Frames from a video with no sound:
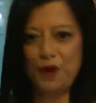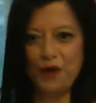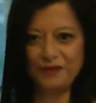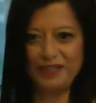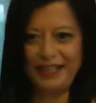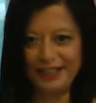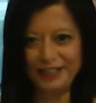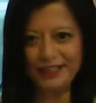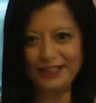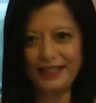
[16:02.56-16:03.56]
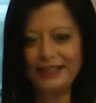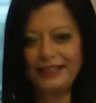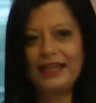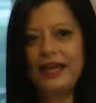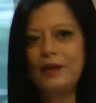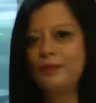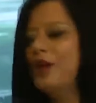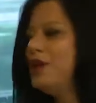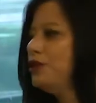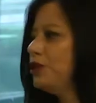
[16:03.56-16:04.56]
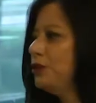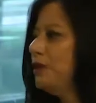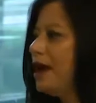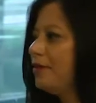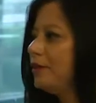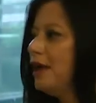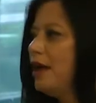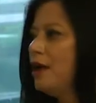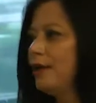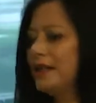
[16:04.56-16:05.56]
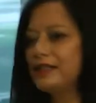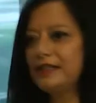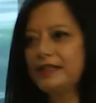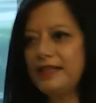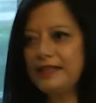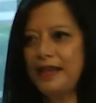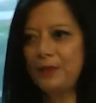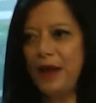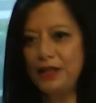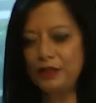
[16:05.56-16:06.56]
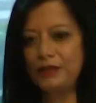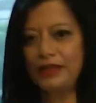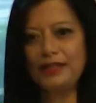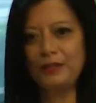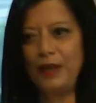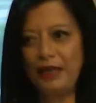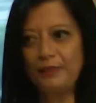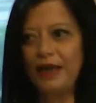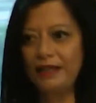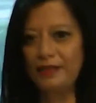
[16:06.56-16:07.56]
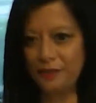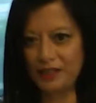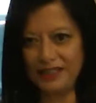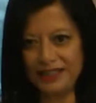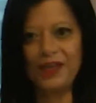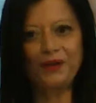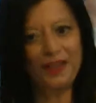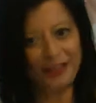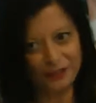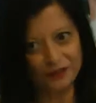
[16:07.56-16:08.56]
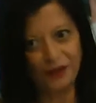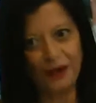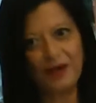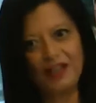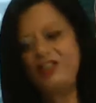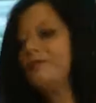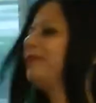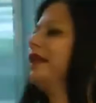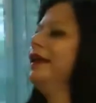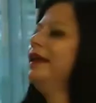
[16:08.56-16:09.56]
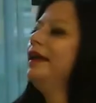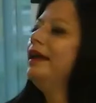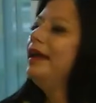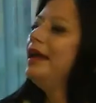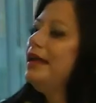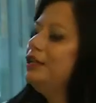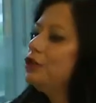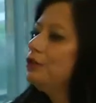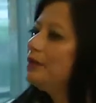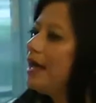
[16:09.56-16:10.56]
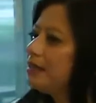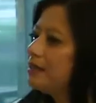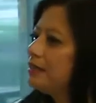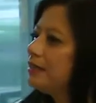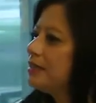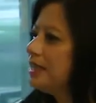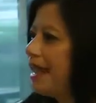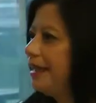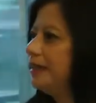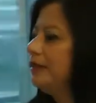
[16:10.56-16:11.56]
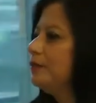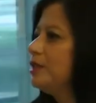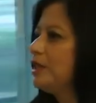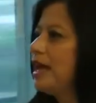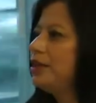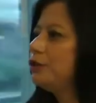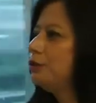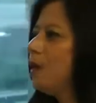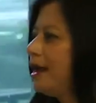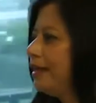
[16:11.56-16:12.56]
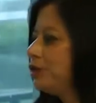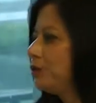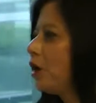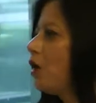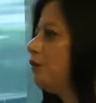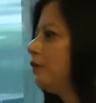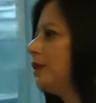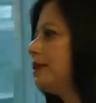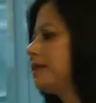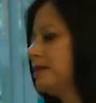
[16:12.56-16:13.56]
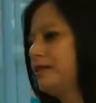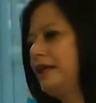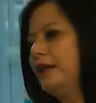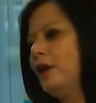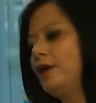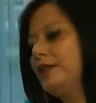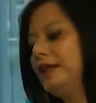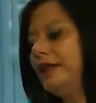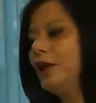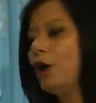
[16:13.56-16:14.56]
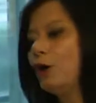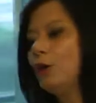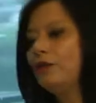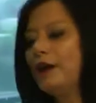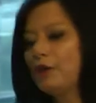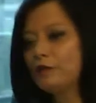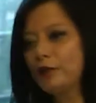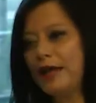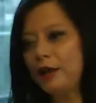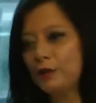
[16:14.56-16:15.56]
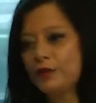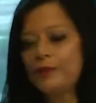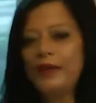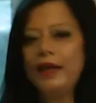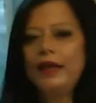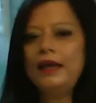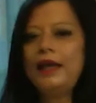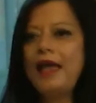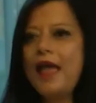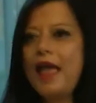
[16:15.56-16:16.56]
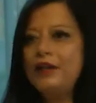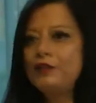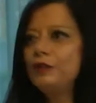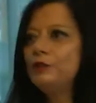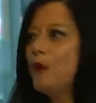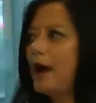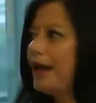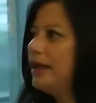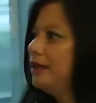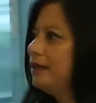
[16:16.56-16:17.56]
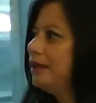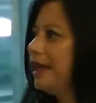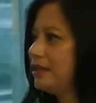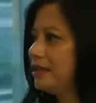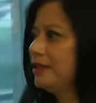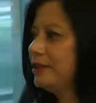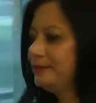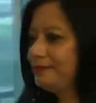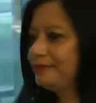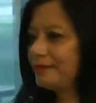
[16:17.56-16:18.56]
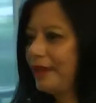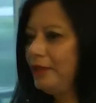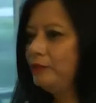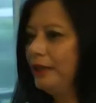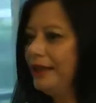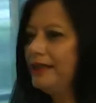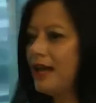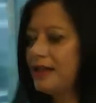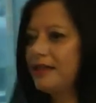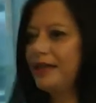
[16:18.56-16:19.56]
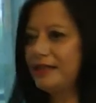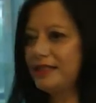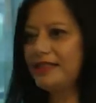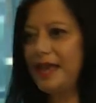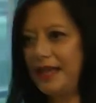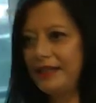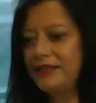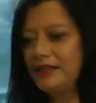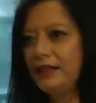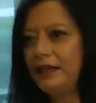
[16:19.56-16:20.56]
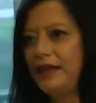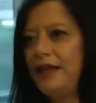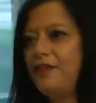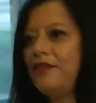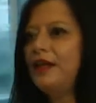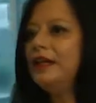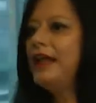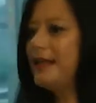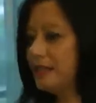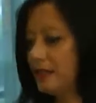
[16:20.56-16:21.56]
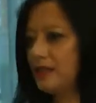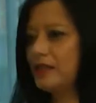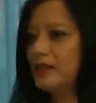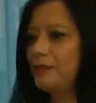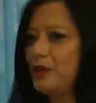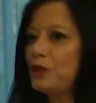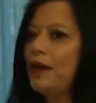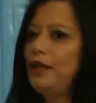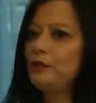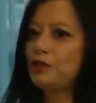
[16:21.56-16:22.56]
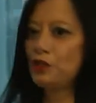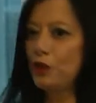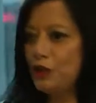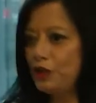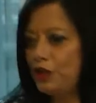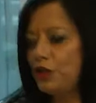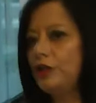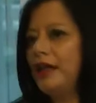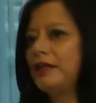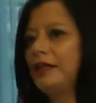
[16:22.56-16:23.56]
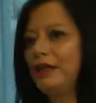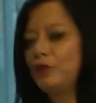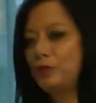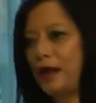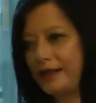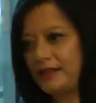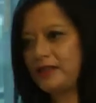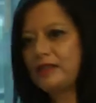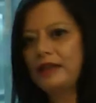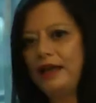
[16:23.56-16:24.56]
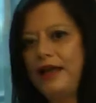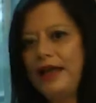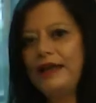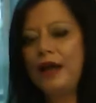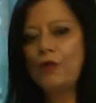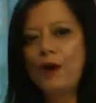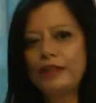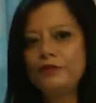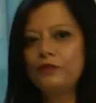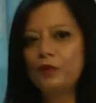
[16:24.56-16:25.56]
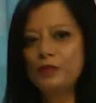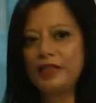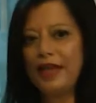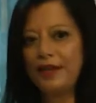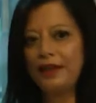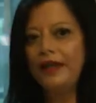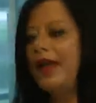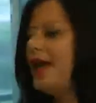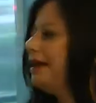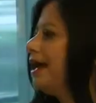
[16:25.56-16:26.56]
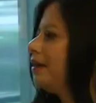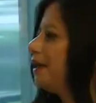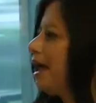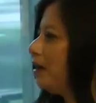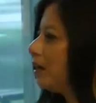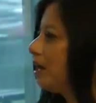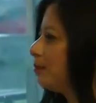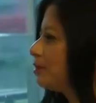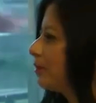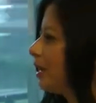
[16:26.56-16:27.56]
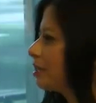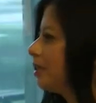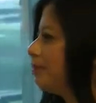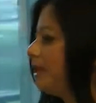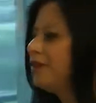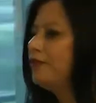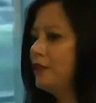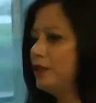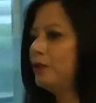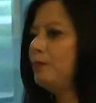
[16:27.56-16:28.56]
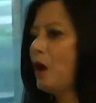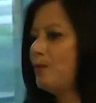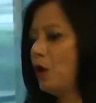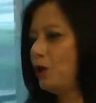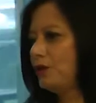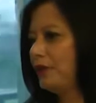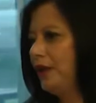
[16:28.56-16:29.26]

conversations, and to have Her Excellency as our patron has been magnificent, so thank you very much. In 2010, Mr. Andrew Way took over as the CEO of Alfred Health. Andrew Way gets it. He really does understand the nexus between research and clinical practice, and how one informs the other, and how the outcomes are actually benefited by both.